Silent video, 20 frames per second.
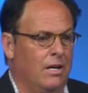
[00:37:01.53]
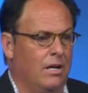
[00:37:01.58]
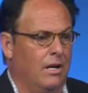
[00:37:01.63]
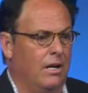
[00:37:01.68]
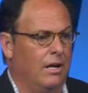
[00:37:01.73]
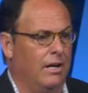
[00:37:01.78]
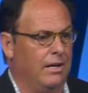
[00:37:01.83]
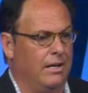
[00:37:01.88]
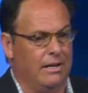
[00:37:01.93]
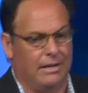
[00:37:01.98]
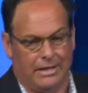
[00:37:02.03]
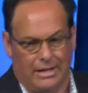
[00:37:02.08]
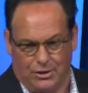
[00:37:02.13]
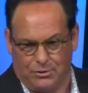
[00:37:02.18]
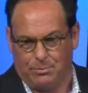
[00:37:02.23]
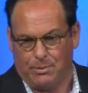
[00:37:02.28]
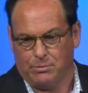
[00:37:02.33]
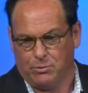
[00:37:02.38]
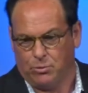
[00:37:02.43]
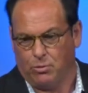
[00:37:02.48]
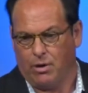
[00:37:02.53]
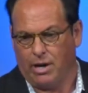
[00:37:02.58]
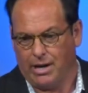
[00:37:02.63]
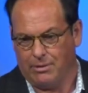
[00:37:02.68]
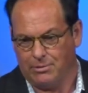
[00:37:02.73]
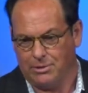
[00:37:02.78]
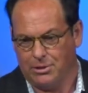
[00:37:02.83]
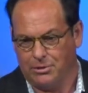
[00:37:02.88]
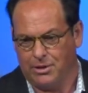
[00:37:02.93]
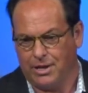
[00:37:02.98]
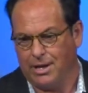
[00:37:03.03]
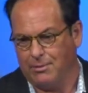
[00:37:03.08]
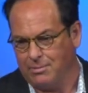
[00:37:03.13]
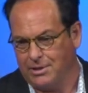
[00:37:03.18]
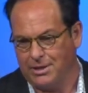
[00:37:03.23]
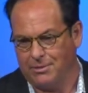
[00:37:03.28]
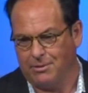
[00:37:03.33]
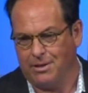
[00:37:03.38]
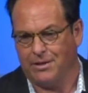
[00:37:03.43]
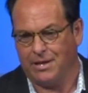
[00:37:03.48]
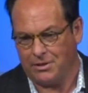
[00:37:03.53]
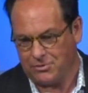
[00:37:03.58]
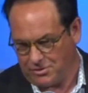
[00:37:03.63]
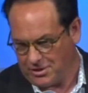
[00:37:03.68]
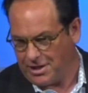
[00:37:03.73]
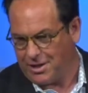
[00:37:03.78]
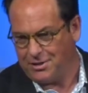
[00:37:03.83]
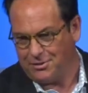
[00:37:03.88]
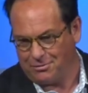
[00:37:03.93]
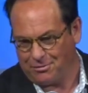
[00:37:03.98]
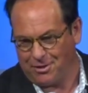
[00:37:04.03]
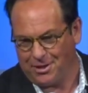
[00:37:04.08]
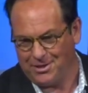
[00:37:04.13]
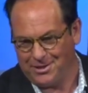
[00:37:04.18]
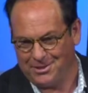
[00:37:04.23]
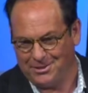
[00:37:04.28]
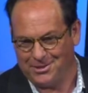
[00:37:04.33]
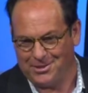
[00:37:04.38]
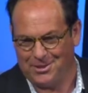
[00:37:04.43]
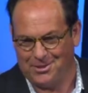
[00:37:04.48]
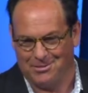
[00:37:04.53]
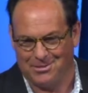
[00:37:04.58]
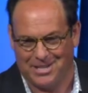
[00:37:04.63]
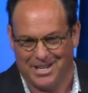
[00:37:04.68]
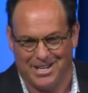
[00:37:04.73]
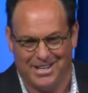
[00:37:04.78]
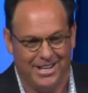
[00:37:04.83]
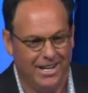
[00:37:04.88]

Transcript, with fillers: And it gets people quiet when you do that. But anyway, that's the Ed Dufresne deal. You know what I'm saying?